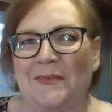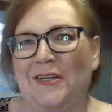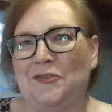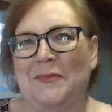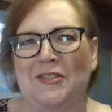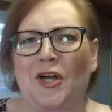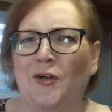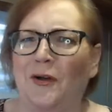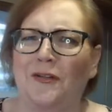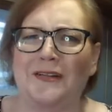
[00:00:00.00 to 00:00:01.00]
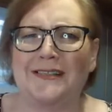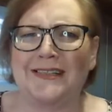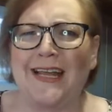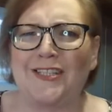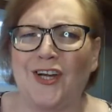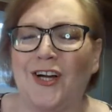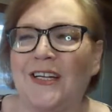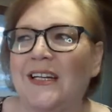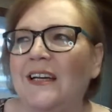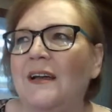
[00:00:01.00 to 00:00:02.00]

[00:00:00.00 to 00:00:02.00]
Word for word: I'm hearing me talk all this snake talk,